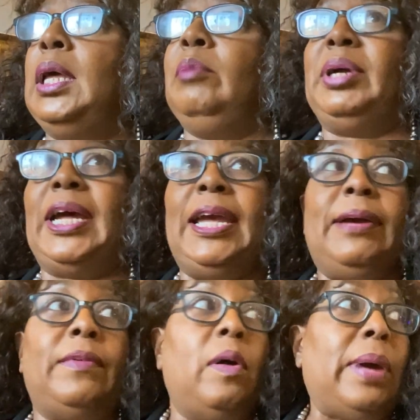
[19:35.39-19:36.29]
But I
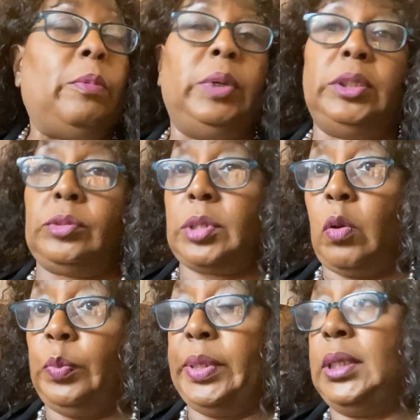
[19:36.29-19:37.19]
have all my windows
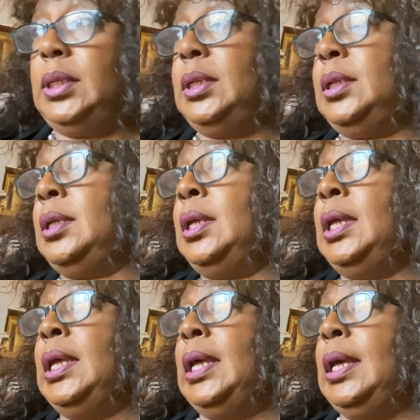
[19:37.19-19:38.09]
open,
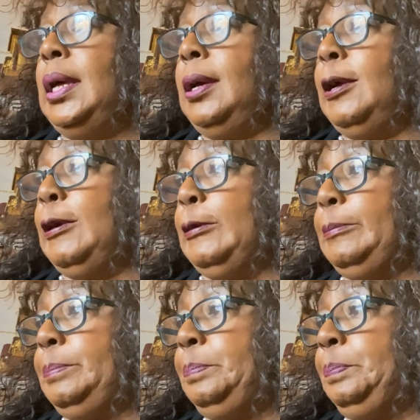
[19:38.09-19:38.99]
um,